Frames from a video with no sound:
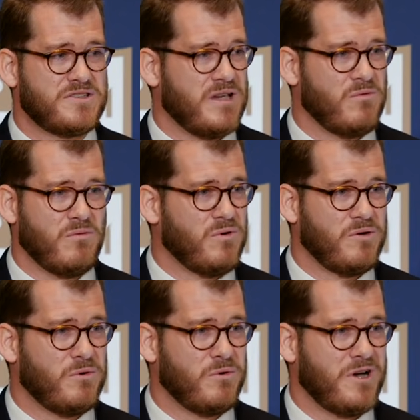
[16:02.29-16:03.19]
you say, well,
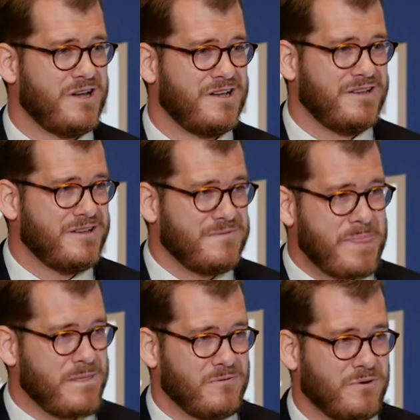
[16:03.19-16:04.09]
well, well,
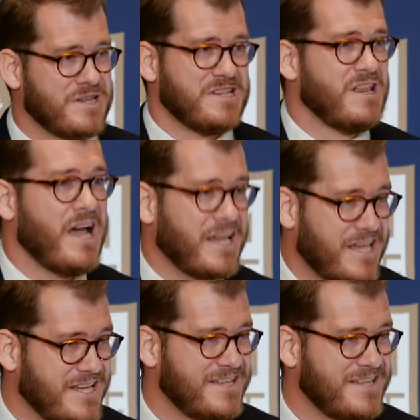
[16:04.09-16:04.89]
what is He like?